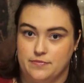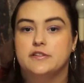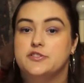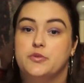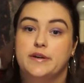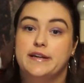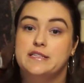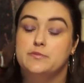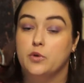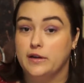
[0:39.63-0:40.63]
The story
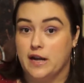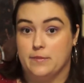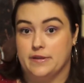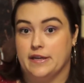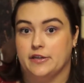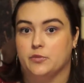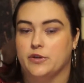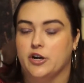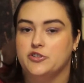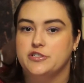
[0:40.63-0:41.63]
gets more complicated
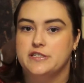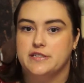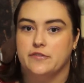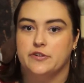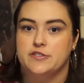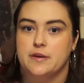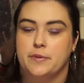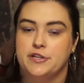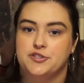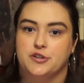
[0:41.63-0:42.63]
when Audrey discovers a
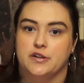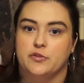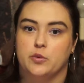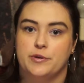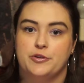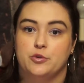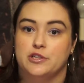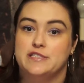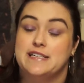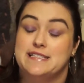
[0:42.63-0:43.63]
picture of a woman who
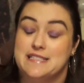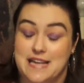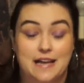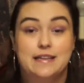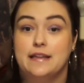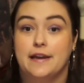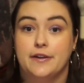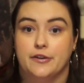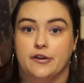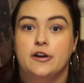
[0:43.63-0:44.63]
looks exactly
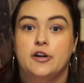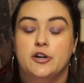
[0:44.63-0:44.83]
like her,